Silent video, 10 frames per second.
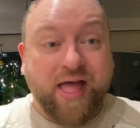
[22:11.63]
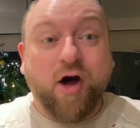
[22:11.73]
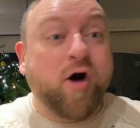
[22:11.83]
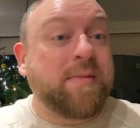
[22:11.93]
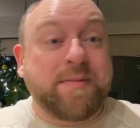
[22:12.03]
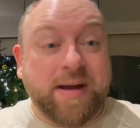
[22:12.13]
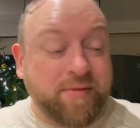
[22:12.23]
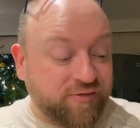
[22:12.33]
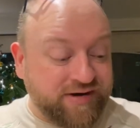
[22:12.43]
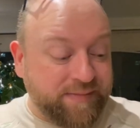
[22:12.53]
Or maybe I'm
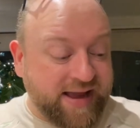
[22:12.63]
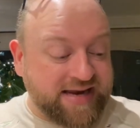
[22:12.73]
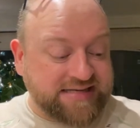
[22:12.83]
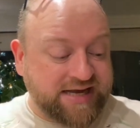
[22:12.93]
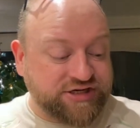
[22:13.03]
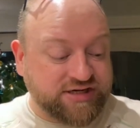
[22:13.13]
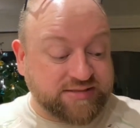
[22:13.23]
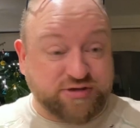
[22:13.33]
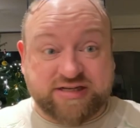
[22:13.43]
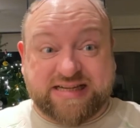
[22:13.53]
not really paying attention because
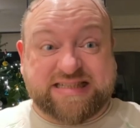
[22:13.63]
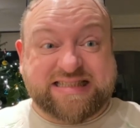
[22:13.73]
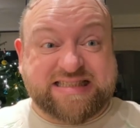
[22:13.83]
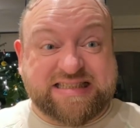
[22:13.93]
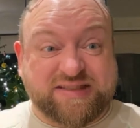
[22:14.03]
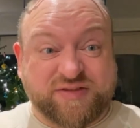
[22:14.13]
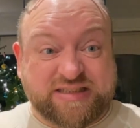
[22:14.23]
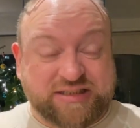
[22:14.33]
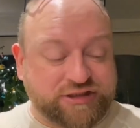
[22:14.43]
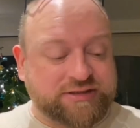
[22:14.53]
I'm just like, get these
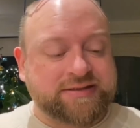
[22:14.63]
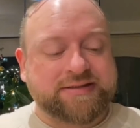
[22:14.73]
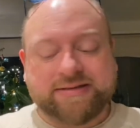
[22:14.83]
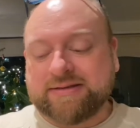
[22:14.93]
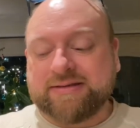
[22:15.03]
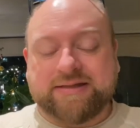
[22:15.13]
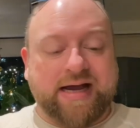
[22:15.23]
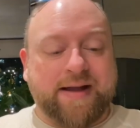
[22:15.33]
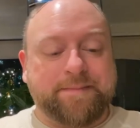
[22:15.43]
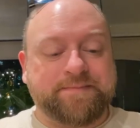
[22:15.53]
finished.
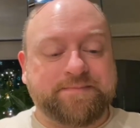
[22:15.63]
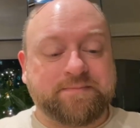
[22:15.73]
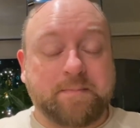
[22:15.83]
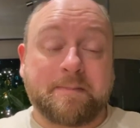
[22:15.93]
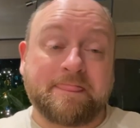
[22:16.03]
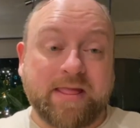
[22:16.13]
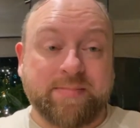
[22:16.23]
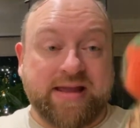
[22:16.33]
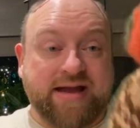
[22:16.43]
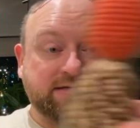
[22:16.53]
Um,
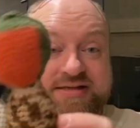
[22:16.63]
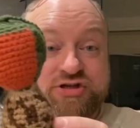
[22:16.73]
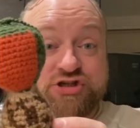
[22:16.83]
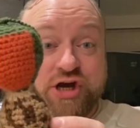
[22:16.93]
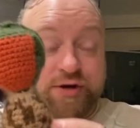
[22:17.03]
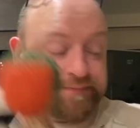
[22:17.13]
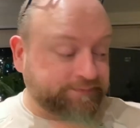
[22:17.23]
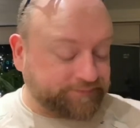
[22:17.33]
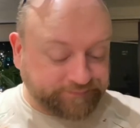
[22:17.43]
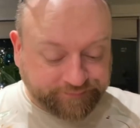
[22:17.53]
but yes,
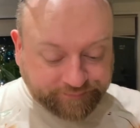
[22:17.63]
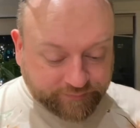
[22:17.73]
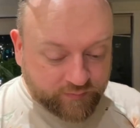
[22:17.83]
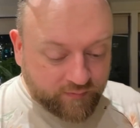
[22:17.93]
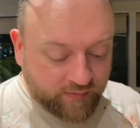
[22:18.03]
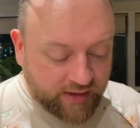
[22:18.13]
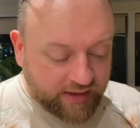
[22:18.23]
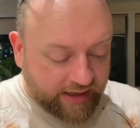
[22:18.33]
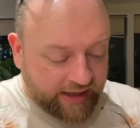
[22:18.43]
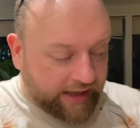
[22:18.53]
so
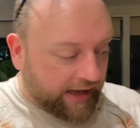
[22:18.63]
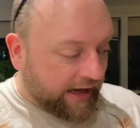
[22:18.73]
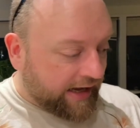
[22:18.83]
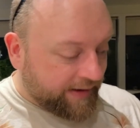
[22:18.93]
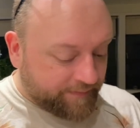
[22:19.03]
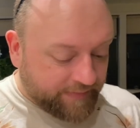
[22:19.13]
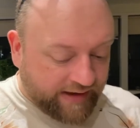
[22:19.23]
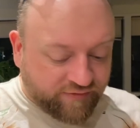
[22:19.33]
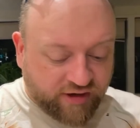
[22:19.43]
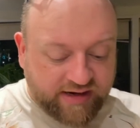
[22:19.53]
um,
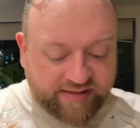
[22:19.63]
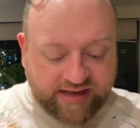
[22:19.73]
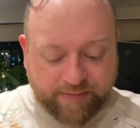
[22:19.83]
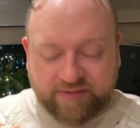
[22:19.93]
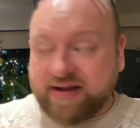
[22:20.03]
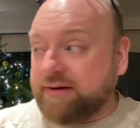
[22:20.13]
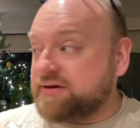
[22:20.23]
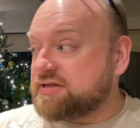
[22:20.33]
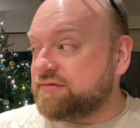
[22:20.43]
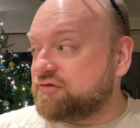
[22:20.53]
I've got another couple of
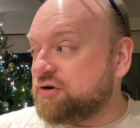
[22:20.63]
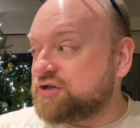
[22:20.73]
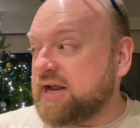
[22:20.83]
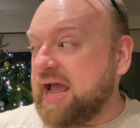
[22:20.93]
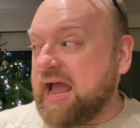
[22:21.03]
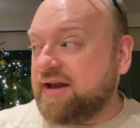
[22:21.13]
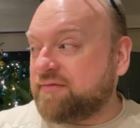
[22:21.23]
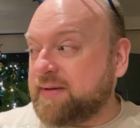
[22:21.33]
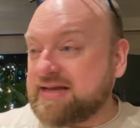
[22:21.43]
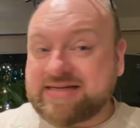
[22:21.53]
hours of crochet ahead
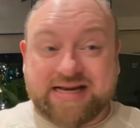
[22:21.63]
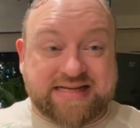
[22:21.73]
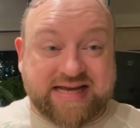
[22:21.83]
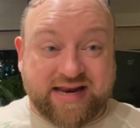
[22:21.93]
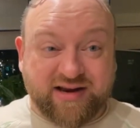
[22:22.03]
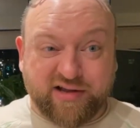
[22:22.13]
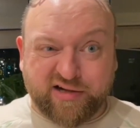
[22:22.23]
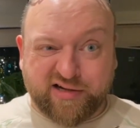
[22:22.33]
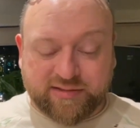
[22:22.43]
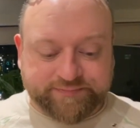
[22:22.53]
of me. It's nearly 10 o'clock.